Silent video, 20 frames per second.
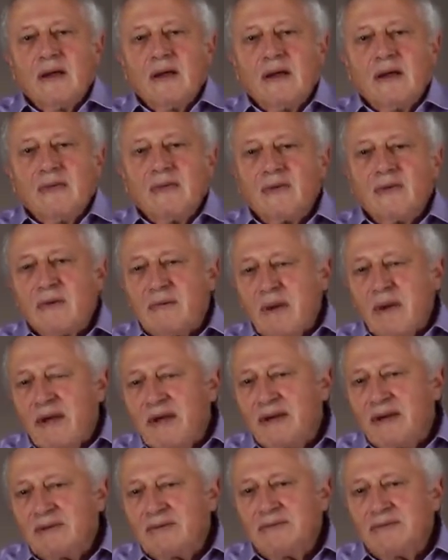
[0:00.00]
The
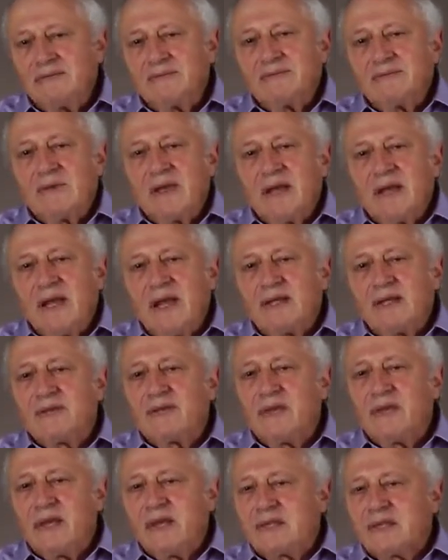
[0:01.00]
rebellion led
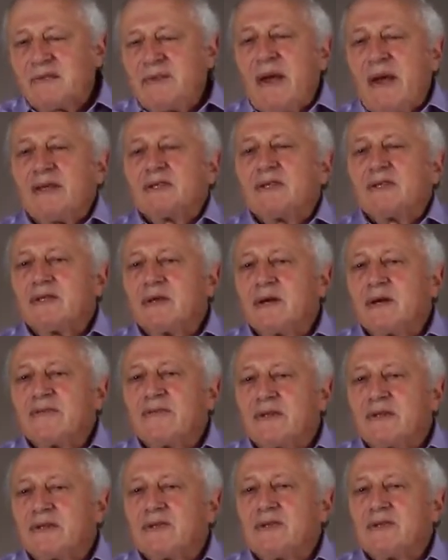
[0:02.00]
to the expansion
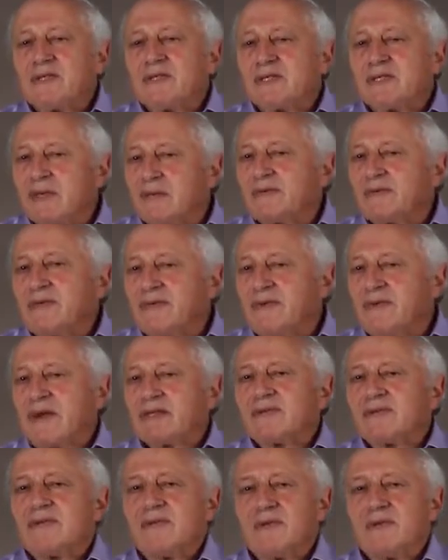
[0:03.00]
of the Jewish
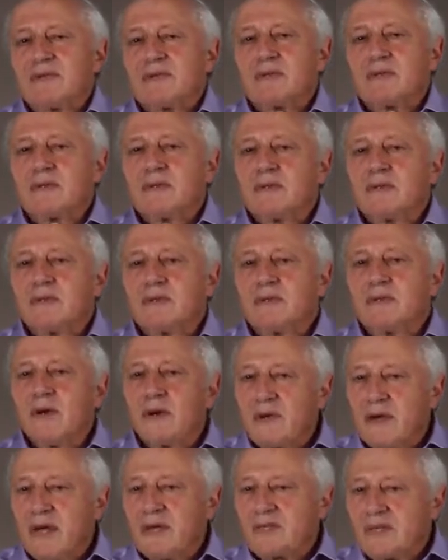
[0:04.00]
self-defense force,
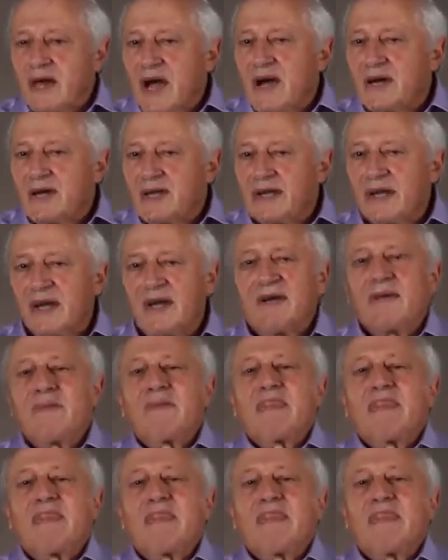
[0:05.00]
known as the Haganah.
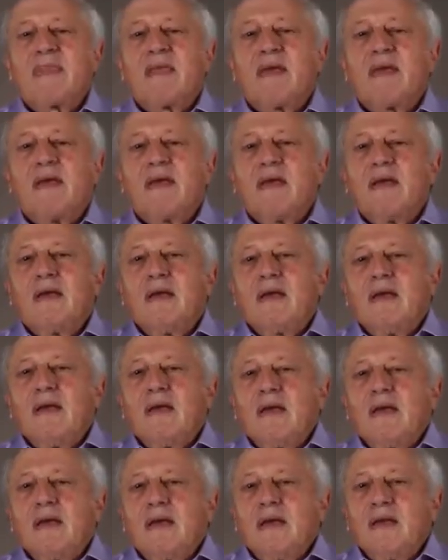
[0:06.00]

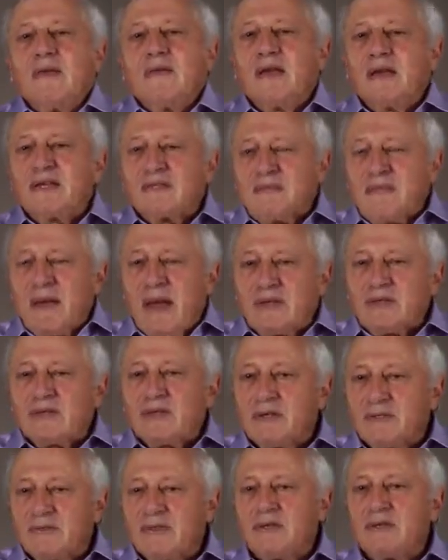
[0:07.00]
The
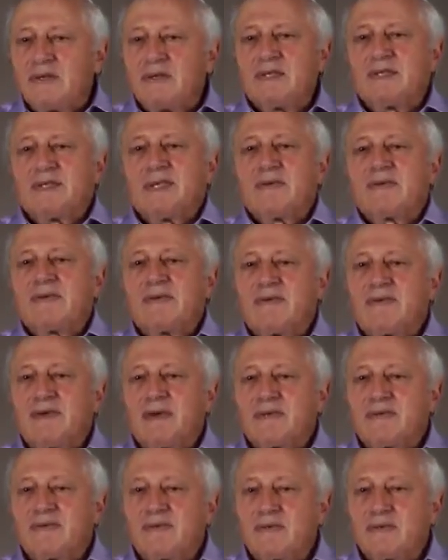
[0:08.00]
expansion of the Jewish
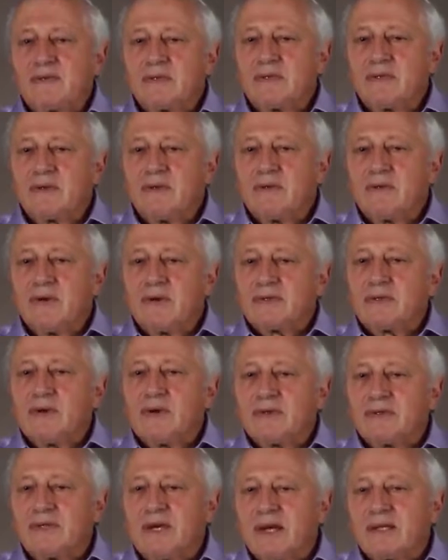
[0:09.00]
self-defense force was
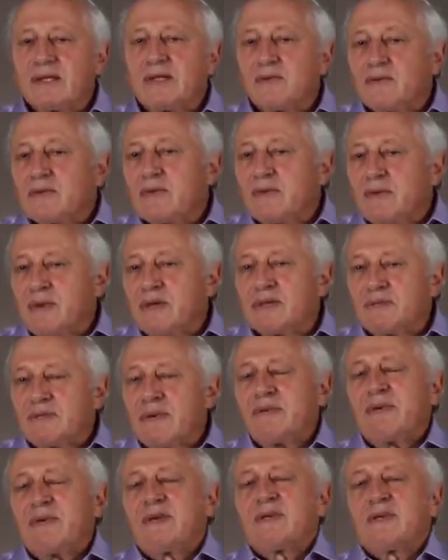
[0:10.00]
conducted with British
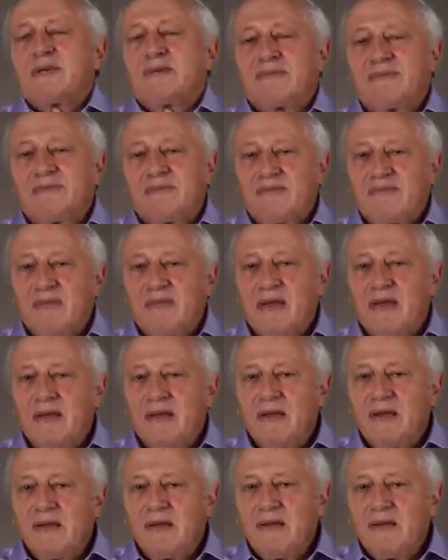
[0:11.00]
permission.
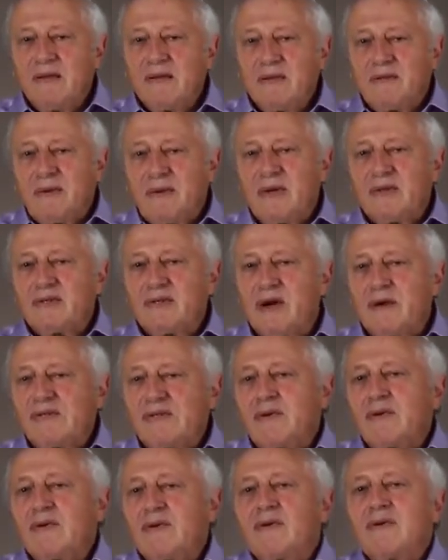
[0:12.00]
The British,
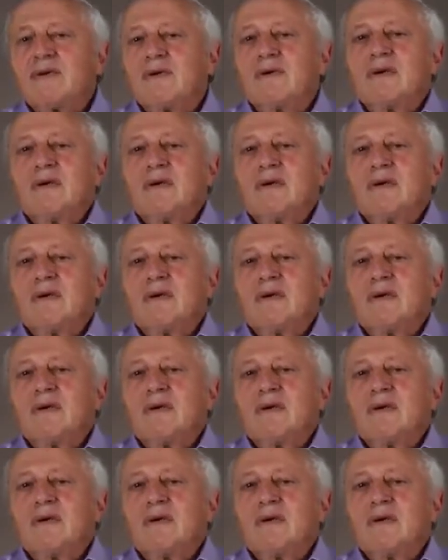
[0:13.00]
after all,